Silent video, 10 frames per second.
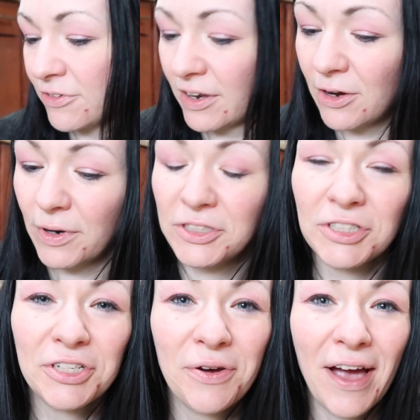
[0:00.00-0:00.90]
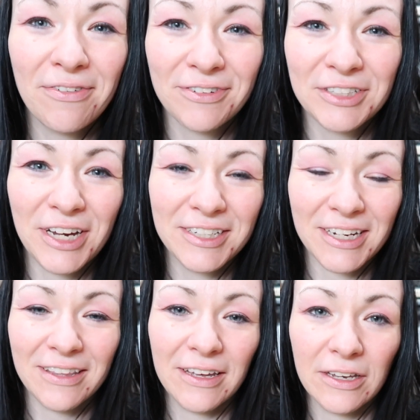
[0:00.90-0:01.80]
there's any questions you have for J
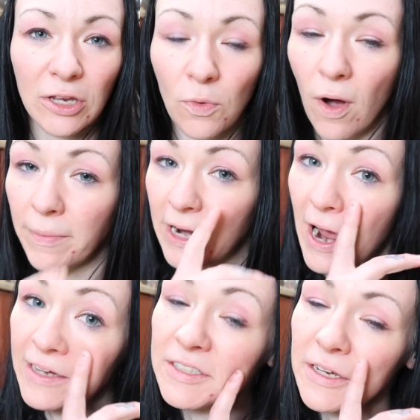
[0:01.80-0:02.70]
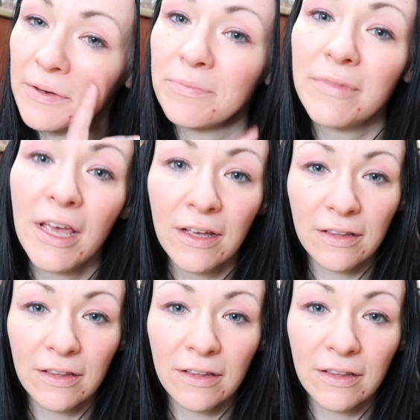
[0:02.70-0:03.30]
J that you want me to ask him,